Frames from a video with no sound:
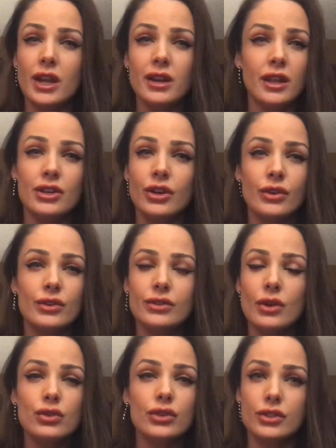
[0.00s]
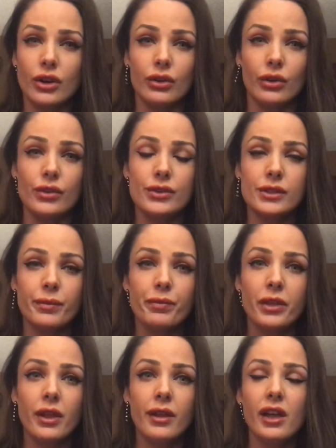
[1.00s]
shit in your social circles
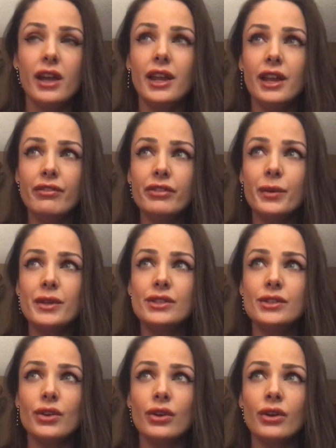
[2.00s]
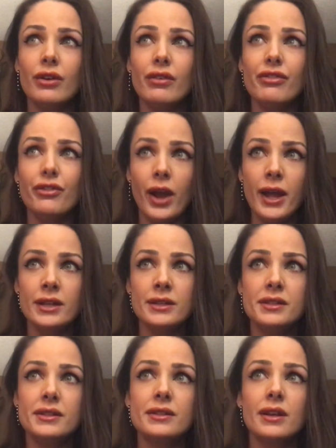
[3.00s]
and influence your
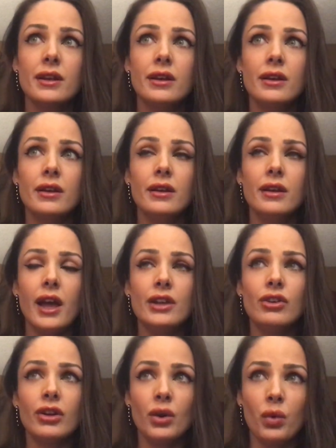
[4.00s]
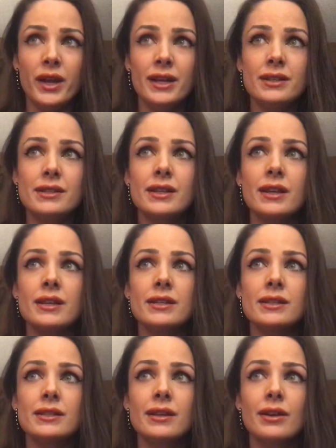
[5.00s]
friends and your
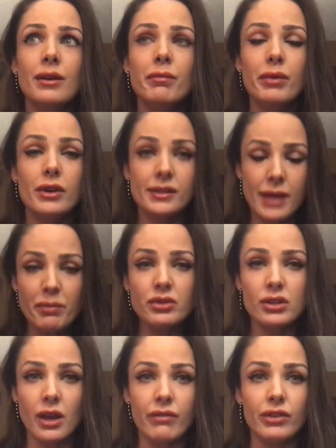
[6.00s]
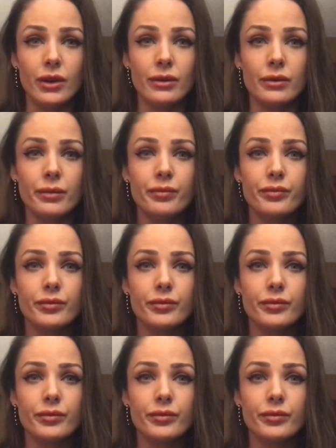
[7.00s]
acquaintances' perception of you.